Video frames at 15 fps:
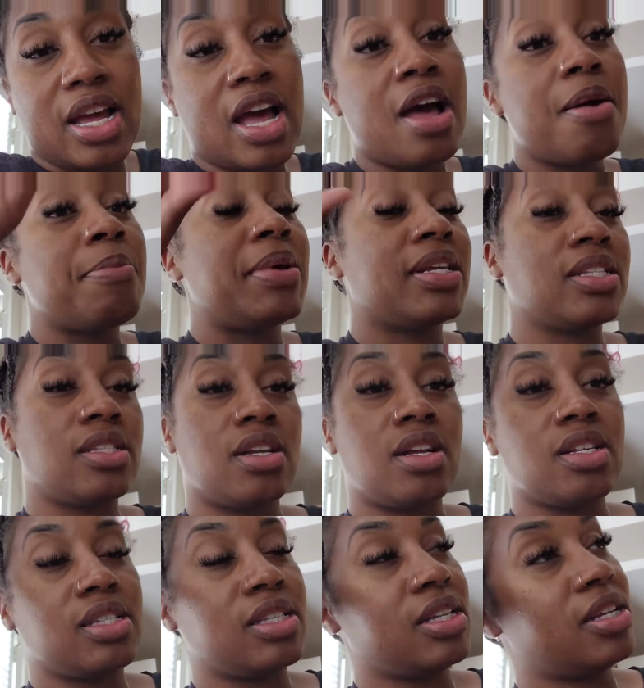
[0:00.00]
I'm
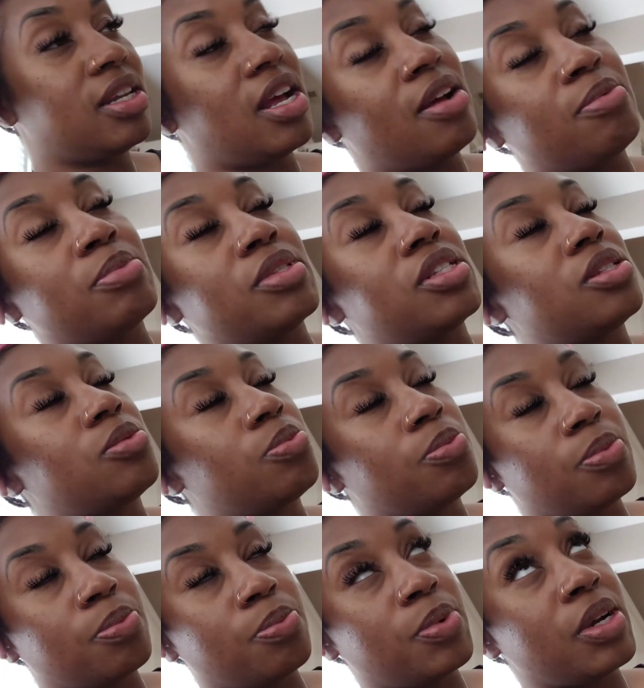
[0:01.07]
exhausted.
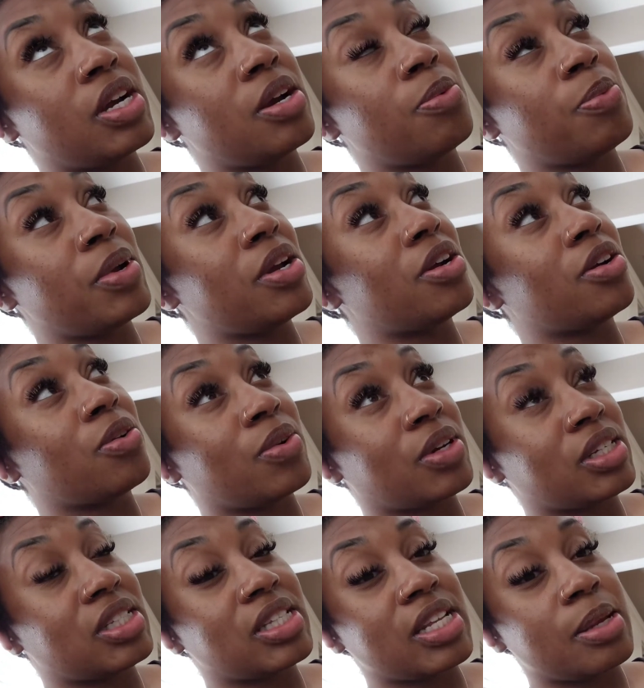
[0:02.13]
We're going to
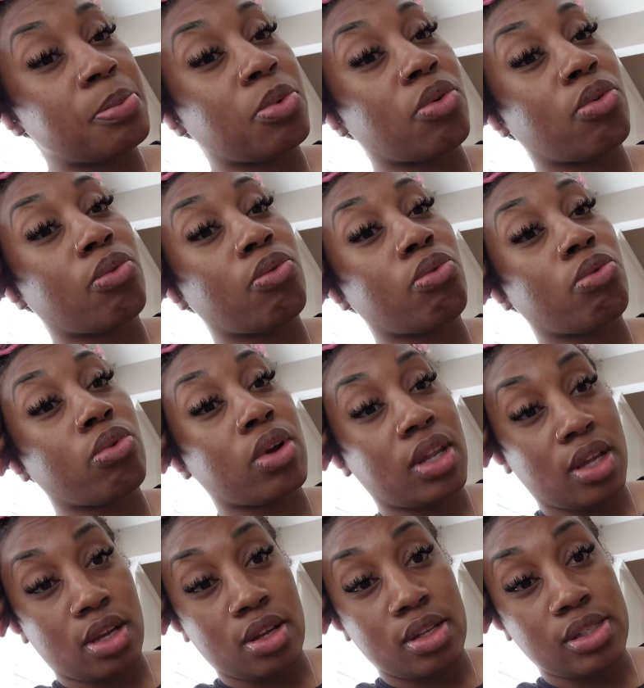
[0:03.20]
sleep really
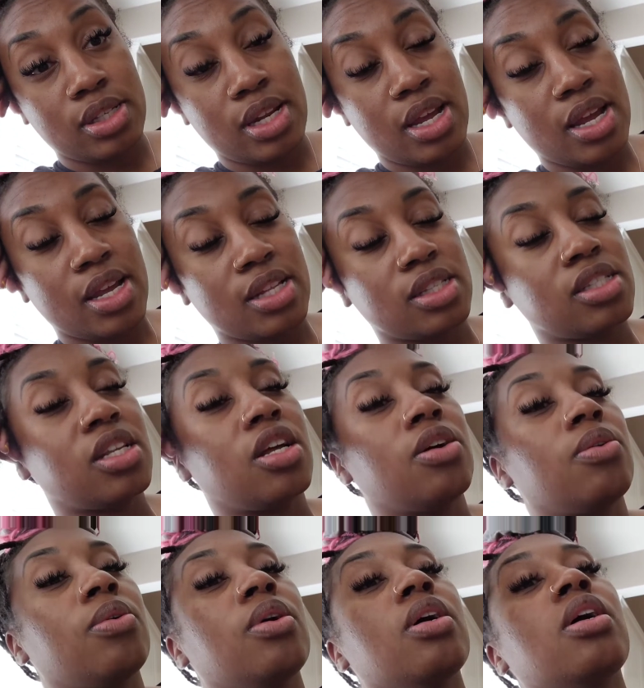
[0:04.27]
good tonight. So